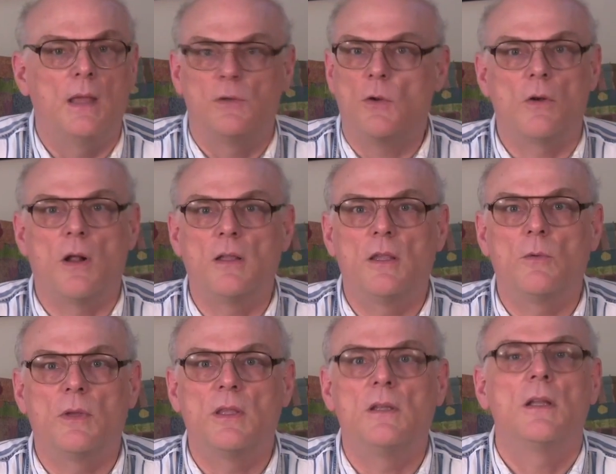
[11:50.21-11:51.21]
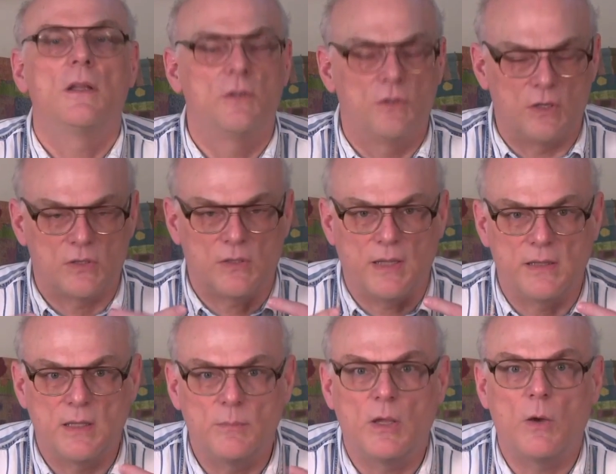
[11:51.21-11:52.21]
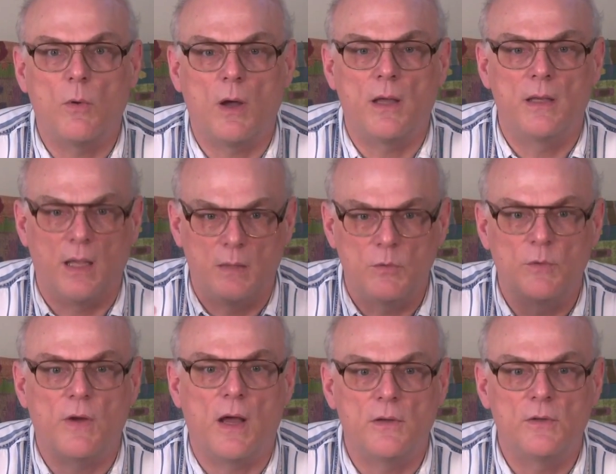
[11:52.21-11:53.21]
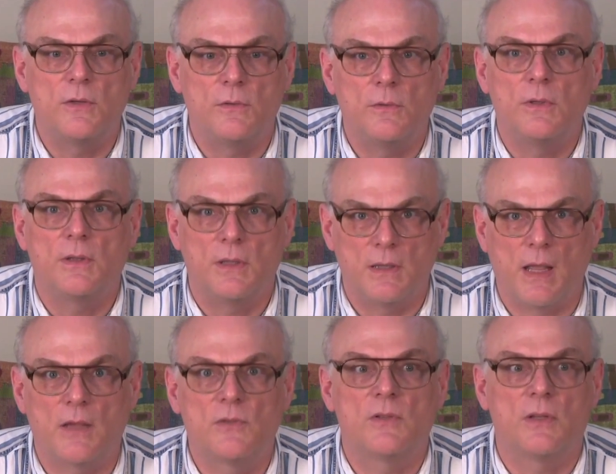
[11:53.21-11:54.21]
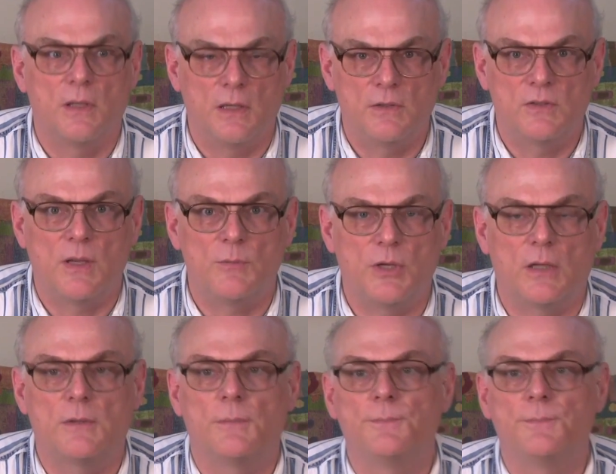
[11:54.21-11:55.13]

Don't argue with it, just let them go on and move on to the next subject.